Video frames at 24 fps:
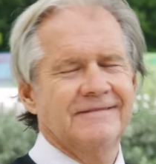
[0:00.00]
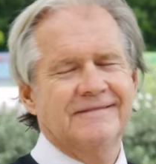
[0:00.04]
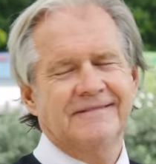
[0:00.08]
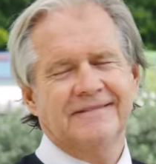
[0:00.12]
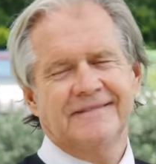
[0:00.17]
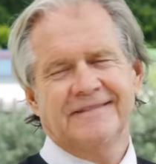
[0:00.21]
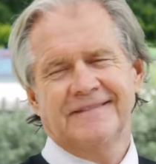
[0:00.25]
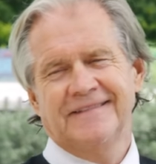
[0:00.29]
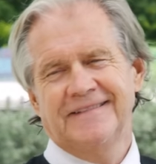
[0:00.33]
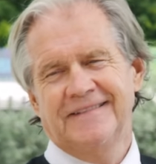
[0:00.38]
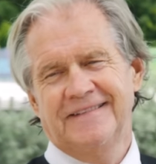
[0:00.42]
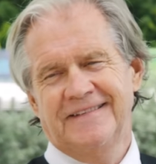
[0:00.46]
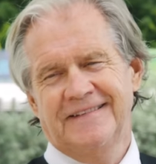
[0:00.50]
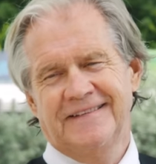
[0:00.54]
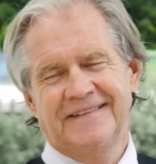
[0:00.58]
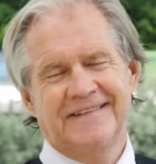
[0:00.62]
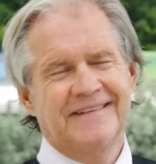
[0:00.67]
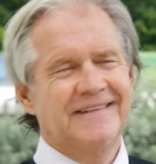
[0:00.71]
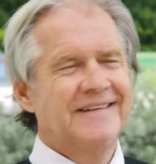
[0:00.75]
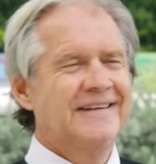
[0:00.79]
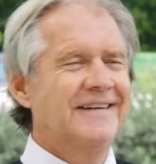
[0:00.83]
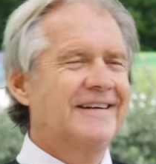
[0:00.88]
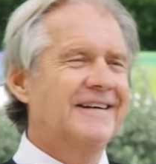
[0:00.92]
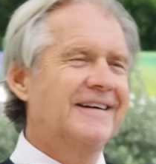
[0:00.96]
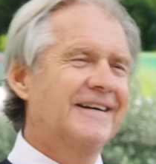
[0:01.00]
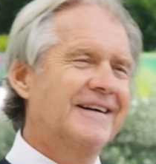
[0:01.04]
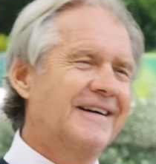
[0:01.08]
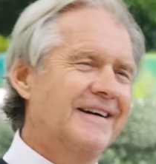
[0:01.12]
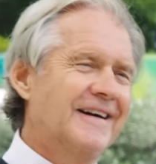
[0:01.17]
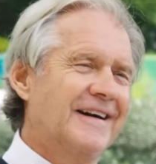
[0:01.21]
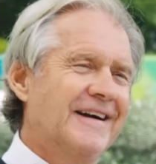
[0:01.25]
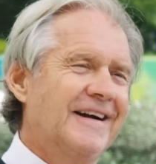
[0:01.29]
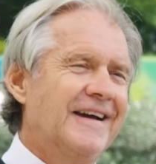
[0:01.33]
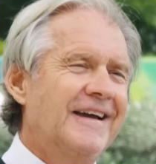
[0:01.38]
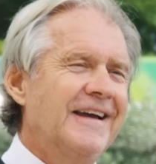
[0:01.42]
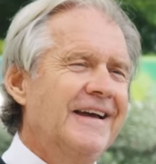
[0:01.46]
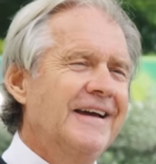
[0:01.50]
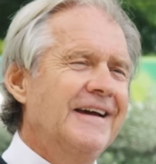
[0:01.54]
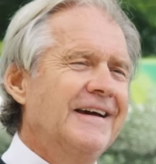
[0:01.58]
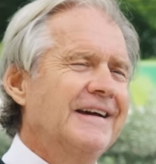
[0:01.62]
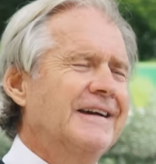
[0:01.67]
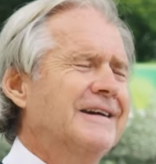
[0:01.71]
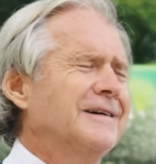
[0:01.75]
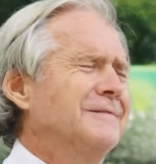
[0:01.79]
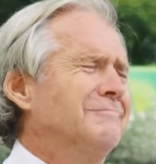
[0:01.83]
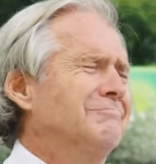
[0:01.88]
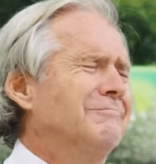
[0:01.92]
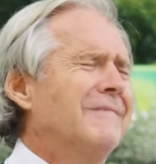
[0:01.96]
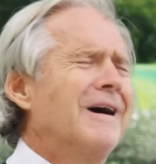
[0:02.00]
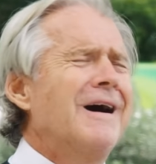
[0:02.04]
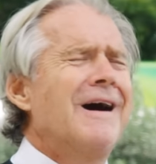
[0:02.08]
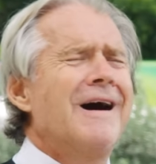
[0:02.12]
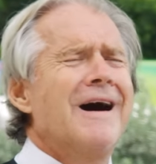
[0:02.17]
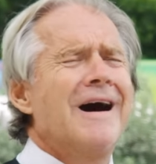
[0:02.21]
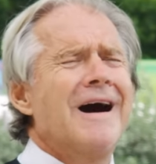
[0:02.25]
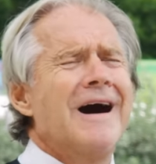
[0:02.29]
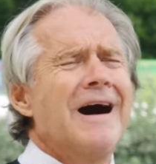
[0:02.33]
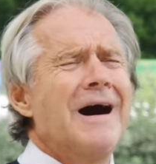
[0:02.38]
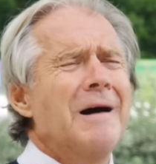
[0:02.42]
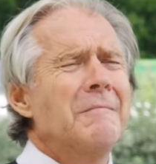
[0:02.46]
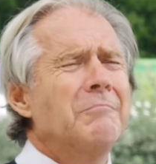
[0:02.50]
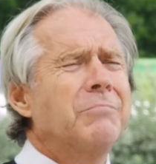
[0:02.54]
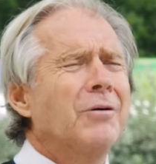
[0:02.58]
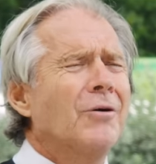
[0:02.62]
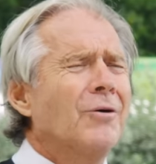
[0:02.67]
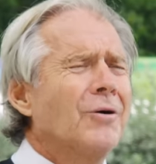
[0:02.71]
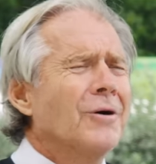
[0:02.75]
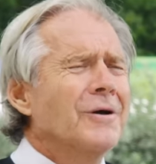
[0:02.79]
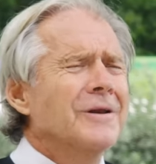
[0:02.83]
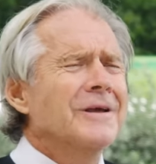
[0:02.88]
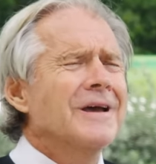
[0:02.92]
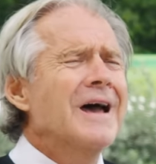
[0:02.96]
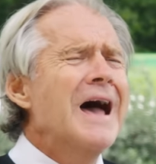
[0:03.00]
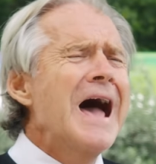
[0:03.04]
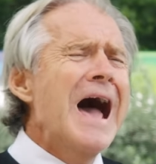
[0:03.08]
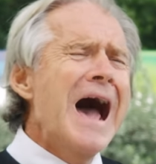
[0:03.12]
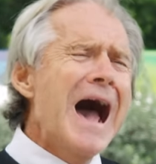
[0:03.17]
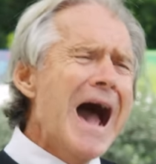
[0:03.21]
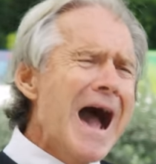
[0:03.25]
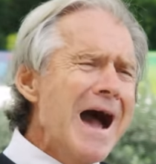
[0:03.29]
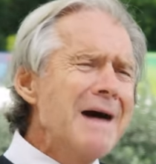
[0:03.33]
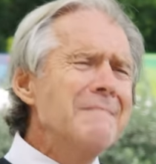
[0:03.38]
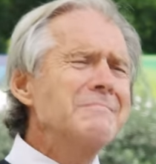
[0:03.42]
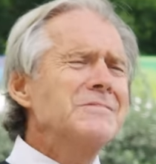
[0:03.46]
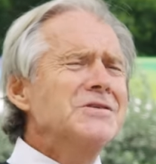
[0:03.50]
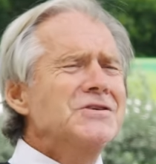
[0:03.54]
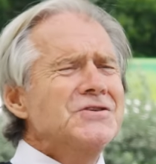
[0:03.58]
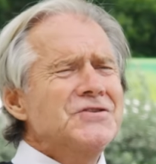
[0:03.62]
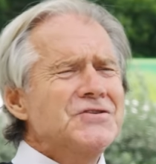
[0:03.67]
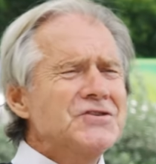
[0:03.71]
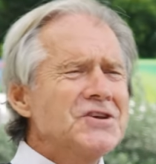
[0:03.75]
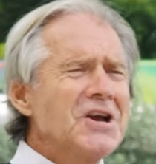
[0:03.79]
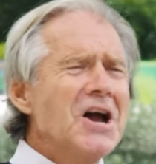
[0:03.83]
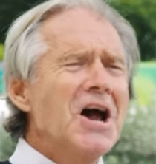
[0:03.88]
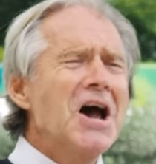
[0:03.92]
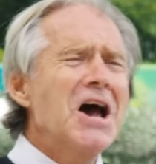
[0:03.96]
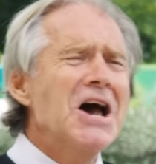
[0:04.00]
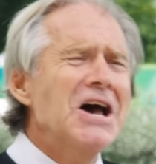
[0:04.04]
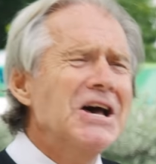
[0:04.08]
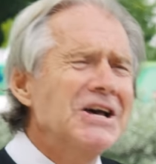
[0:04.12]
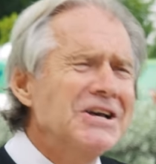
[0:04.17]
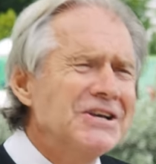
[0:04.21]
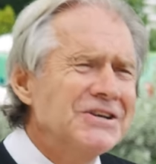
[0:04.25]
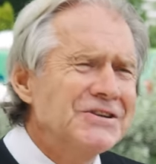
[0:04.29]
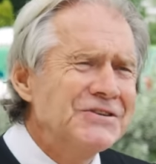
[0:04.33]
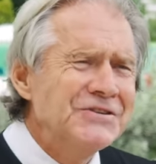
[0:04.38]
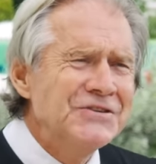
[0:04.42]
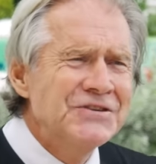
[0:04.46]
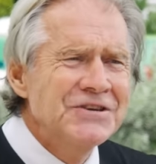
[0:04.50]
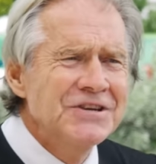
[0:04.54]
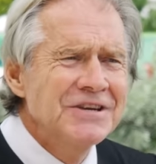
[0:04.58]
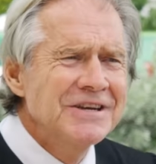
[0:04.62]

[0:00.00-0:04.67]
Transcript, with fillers: the cell phone at the same time. Come on, Porter, I'm the judge.